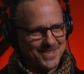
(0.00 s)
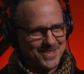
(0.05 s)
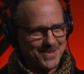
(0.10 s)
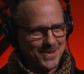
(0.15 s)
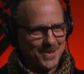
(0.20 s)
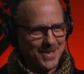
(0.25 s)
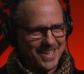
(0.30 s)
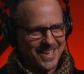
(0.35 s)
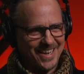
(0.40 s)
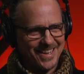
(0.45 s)
So
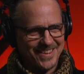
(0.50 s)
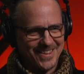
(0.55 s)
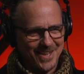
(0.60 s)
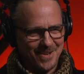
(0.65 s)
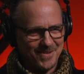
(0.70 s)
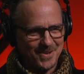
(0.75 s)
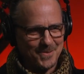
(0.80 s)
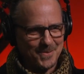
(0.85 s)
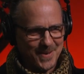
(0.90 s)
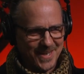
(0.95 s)
you got to
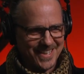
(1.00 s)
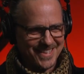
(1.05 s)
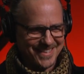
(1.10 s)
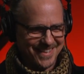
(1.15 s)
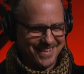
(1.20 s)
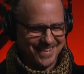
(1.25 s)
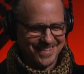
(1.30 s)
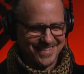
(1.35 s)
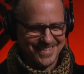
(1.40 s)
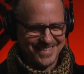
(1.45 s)
love it when it
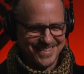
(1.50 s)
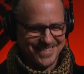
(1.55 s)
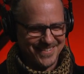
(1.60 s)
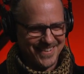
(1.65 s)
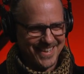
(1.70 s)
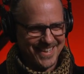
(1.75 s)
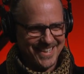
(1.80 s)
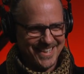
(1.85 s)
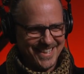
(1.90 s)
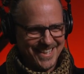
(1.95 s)
does,
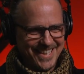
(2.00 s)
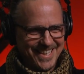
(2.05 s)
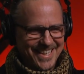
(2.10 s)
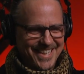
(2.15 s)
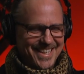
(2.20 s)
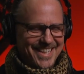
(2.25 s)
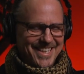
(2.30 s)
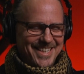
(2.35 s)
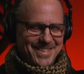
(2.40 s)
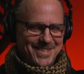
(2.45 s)
right?
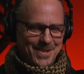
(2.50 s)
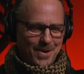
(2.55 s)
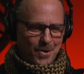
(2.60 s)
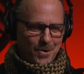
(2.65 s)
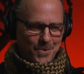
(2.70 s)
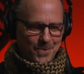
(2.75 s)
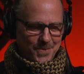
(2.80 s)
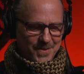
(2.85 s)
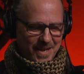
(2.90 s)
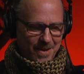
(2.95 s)

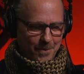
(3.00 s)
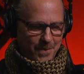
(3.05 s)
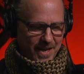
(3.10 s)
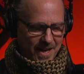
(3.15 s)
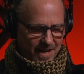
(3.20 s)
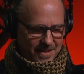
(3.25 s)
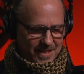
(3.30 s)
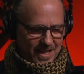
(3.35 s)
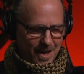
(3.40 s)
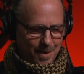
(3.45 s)
So, yeah, we
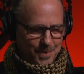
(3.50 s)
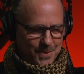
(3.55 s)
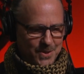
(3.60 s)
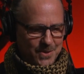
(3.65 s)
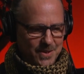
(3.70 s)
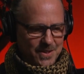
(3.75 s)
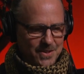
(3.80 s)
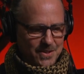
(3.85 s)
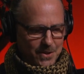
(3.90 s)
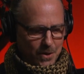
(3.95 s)
had the
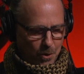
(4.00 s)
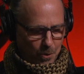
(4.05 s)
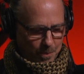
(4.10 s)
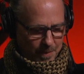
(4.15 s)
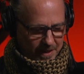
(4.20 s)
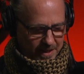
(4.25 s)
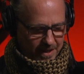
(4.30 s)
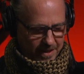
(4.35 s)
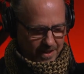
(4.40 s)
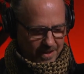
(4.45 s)
opportunity to go
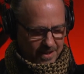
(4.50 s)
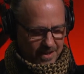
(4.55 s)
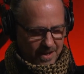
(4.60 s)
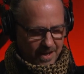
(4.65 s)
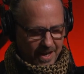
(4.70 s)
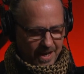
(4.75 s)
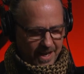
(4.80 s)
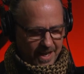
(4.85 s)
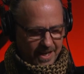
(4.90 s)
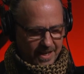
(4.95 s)
bigger,
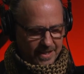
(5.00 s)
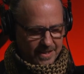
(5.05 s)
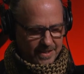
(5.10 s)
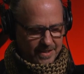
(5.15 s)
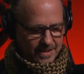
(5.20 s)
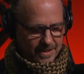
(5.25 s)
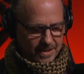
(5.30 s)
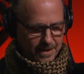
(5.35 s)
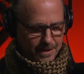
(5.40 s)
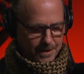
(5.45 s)

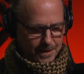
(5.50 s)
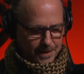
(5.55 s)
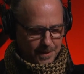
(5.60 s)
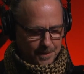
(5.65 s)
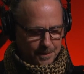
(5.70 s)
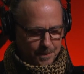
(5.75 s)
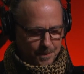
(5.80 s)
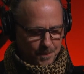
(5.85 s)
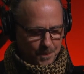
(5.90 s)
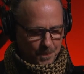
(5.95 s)
and
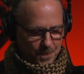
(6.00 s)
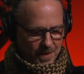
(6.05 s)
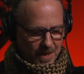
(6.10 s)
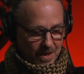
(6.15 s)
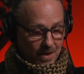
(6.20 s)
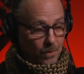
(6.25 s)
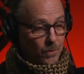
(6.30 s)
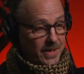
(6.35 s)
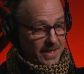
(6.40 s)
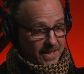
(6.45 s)

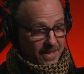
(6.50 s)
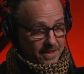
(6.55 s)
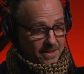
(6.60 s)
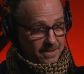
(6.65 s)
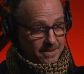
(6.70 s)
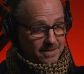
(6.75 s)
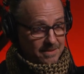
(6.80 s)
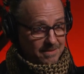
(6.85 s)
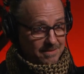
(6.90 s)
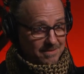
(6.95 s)
we did.
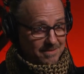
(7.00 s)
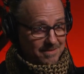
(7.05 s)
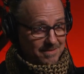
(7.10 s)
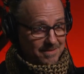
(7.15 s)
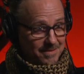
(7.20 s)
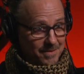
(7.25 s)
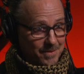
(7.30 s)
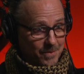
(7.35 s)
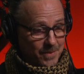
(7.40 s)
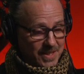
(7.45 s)

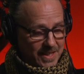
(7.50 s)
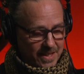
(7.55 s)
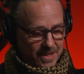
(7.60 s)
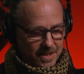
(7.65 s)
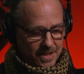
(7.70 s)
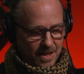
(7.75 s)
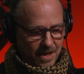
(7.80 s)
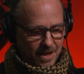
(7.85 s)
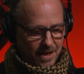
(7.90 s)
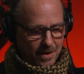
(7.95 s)

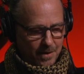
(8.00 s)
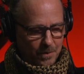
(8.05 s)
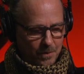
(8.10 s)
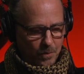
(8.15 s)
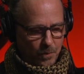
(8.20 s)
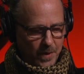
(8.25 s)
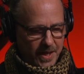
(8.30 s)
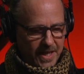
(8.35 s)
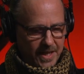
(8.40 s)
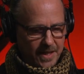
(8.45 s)

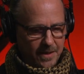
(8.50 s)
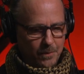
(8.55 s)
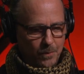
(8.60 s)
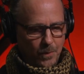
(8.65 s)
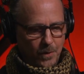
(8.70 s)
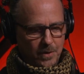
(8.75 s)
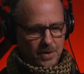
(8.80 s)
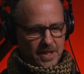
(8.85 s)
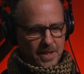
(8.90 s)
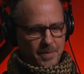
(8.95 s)
We
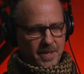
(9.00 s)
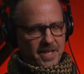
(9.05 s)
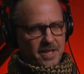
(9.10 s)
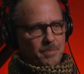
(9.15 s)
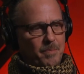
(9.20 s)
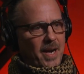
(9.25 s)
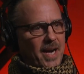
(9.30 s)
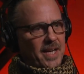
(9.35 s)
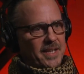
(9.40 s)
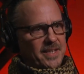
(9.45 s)
were limited
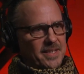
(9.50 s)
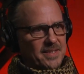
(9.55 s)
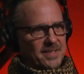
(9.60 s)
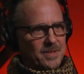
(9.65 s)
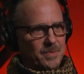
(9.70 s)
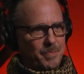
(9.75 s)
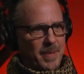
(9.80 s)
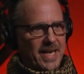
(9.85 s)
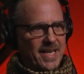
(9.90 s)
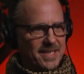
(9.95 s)
by the
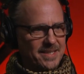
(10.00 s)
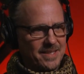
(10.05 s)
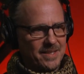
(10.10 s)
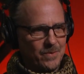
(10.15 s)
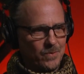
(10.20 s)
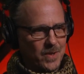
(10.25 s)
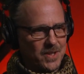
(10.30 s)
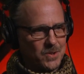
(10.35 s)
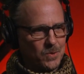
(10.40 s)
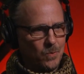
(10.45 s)
space in
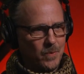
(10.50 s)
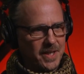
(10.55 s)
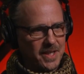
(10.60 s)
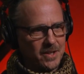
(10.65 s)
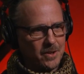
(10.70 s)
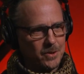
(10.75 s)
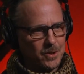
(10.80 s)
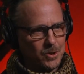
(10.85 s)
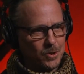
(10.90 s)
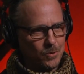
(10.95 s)
which we
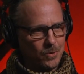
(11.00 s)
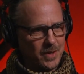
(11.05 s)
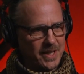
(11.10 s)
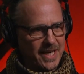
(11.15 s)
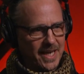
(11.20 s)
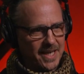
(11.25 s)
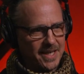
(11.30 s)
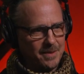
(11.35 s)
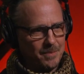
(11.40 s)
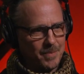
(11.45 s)
could
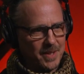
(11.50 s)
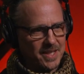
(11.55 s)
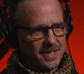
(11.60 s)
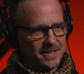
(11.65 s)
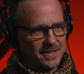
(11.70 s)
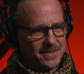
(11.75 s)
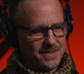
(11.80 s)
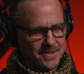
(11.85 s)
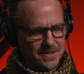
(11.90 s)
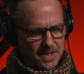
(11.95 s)
create
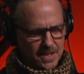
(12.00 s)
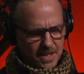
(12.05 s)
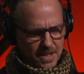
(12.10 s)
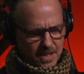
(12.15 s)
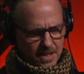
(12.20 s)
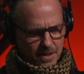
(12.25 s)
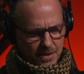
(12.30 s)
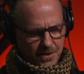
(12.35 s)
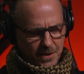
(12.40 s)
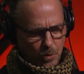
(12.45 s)
because
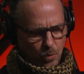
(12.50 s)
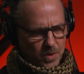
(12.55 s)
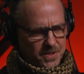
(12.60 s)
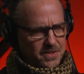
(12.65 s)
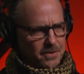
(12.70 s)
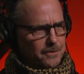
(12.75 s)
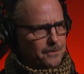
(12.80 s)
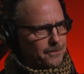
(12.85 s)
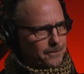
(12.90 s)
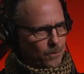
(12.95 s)
there was
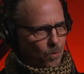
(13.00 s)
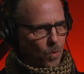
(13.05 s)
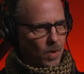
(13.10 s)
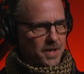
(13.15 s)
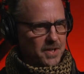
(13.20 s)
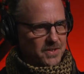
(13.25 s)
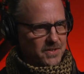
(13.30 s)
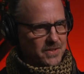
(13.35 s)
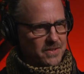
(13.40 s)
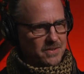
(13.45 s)
a
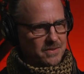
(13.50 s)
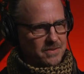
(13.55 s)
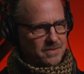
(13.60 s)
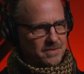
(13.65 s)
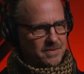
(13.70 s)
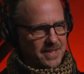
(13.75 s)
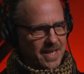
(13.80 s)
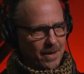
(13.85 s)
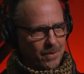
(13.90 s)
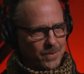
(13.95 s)
fort
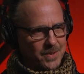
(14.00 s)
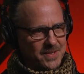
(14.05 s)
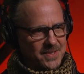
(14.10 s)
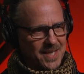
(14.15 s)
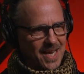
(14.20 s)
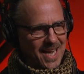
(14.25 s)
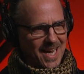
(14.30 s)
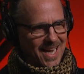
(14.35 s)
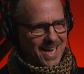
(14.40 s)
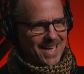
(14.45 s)
that was
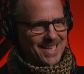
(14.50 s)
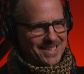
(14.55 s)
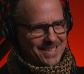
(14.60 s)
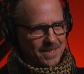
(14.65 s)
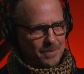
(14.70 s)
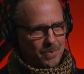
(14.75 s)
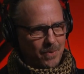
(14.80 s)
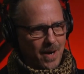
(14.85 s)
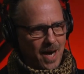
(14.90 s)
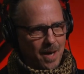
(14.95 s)
on the
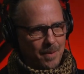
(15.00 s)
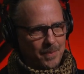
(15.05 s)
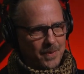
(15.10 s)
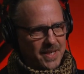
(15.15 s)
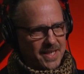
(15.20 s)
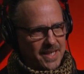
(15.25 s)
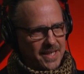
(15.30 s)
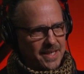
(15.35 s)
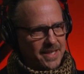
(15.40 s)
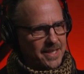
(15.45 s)

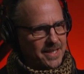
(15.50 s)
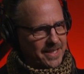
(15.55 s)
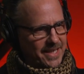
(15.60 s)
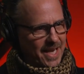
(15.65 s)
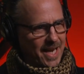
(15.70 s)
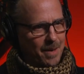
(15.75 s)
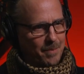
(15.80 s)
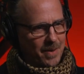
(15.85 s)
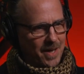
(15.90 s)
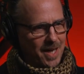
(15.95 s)
property in
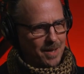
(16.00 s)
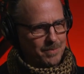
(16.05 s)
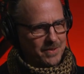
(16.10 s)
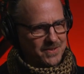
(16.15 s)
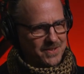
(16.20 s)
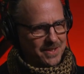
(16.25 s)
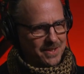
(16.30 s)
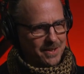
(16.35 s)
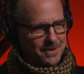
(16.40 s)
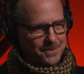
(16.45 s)
Camp
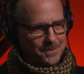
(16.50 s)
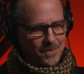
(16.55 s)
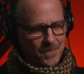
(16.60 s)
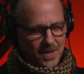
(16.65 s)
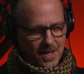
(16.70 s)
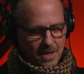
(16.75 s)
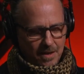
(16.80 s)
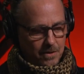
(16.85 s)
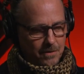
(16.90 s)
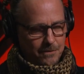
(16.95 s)
Hoblitzel,
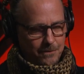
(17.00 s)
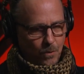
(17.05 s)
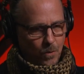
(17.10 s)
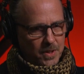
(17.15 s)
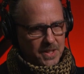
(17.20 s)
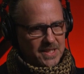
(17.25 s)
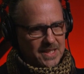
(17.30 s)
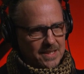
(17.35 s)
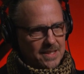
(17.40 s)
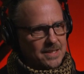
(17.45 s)

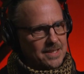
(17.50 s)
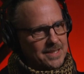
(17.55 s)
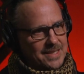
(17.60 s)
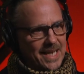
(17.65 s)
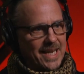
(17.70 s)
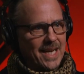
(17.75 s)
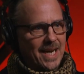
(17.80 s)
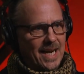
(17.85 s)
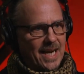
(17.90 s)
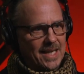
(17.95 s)
Fort
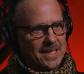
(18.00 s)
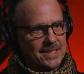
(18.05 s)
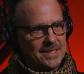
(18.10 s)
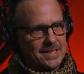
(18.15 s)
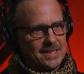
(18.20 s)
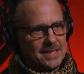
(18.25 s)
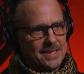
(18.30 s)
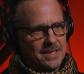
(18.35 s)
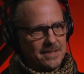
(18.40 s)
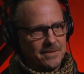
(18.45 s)

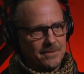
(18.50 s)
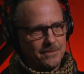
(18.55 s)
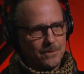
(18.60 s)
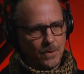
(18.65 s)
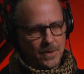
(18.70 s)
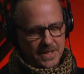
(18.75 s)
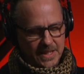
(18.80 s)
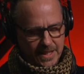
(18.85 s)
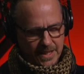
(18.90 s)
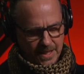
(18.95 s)
Tejas.
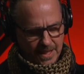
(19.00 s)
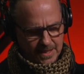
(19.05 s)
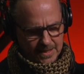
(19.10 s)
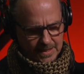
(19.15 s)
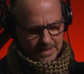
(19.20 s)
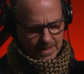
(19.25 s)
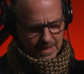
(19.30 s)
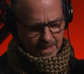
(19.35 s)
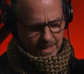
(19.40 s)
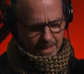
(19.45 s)

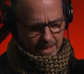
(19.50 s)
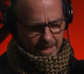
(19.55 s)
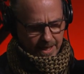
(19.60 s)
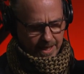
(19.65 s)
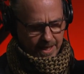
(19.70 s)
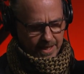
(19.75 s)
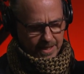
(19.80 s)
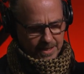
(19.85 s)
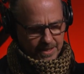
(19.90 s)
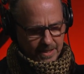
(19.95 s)

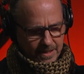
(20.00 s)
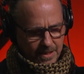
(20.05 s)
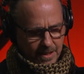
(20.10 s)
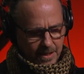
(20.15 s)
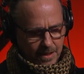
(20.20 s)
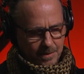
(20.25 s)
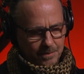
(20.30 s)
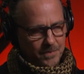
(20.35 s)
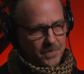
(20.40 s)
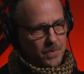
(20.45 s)
And
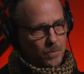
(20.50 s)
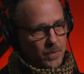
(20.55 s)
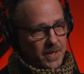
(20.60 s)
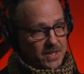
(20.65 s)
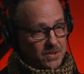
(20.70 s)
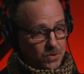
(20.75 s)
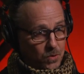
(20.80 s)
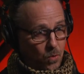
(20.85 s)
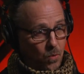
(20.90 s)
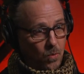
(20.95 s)
we
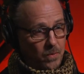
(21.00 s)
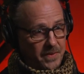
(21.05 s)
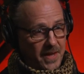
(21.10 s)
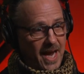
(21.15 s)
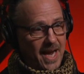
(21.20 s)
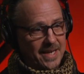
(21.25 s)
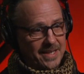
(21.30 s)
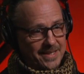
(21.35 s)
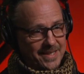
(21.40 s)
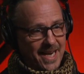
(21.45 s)
tore
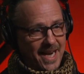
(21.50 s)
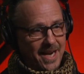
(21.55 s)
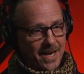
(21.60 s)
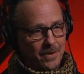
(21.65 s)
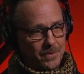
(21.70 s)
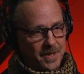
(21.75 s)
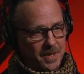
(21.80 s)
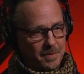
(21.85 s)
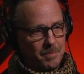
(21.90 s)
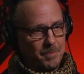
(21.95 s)
that
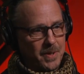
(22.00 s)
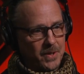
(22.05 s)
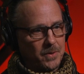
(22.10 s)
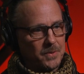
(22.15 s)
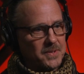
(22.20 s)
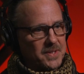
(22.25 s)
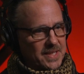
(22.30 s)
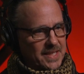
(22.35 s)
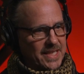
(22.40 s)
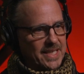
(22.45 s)
down and
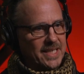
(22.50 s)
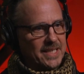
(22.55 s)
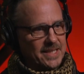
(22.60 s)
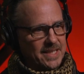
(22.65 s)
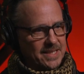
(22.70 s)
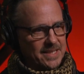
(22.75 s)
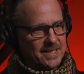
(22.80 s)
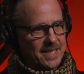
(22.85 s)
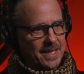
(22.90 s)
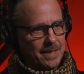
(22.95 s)
built in
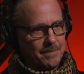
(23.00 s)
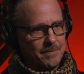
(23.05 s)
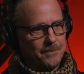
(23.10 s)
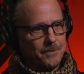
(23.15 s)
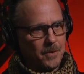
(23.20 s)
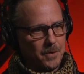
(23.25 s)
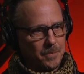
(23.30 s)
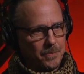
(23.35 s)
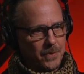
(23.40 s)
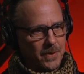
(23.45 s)
the same
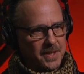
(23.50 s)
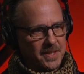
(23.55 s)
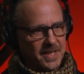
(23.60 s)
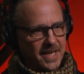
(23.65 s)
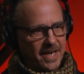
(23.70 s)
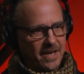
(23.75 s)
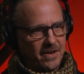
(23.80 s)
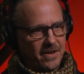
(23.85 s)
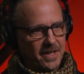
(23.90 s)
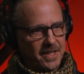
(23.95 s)
footprint
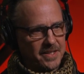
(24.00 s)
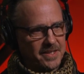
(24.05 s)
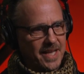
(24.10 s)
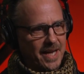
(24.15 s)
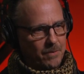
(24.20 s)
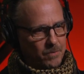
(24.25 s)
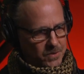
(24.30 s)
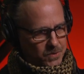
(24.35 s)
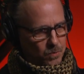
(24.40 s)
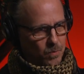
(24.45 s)
area.
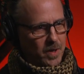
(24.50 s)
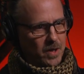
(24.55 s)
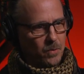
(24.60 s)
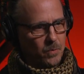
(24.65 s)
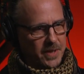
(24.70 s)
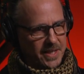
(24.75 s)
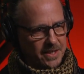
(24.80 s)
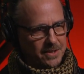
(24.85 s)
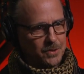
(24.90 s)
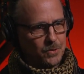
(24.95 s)
That was where
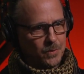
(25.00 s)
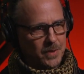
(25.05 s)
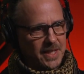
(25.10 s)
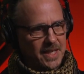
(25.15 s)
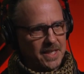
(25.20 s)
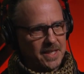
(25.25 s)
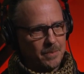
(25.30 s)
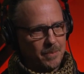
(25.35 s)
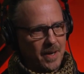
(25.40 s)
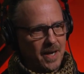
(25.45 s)
we
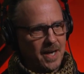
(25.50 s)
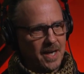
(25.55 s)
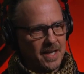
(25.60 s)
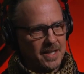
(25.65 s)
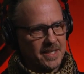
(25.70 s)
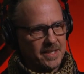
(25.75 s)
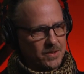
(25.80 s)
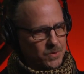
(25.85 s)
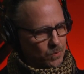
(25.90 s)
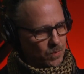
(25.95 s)
agreed
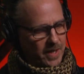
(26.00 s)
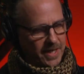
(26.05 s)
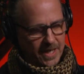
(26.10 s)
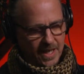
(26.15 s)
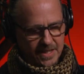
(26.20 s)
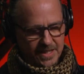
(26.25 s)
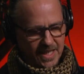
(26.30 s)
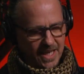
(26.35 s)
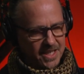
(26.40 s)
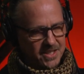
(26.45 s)
upon. It's right
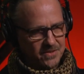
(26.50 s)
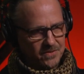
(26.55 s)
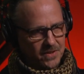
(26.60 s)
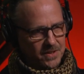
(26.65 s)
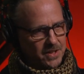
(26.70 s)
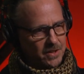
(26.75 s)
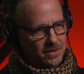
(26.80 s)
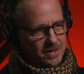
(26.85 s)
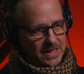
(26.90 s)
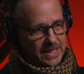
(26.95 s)
on the edge of a
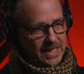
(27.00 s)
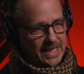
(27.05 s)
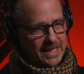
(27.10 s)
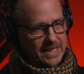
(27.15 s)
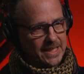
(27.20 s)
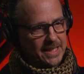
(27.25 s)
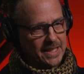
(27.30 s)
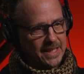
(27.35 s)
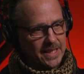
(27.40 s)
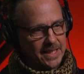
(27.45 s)
little
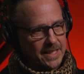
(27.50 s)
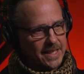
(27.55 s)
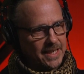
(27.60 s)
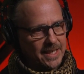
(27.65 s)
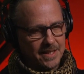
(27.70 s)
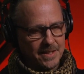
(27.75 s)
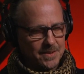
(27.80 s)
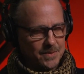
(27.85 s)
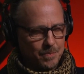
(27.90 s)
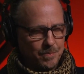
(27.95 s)
lake, and
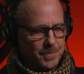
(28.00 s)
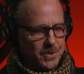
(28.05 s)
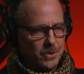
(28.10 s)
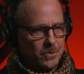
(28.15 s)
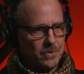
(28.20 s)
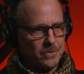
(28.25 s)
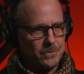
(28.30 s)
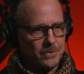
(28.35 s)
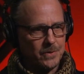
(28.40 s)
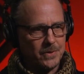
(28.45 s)
it's
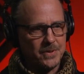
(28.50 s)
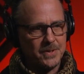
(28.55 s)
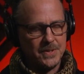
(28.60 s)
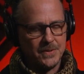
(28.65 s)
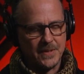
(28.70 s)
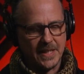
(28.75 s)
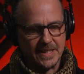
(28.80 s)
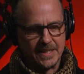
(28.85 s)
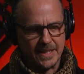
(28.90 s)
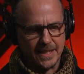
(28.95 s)
beautiful
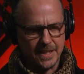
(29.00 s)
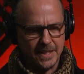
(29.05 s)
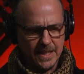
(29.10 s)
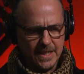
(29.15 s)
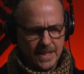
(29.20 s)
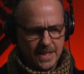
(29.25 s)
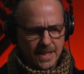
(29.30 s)
right there.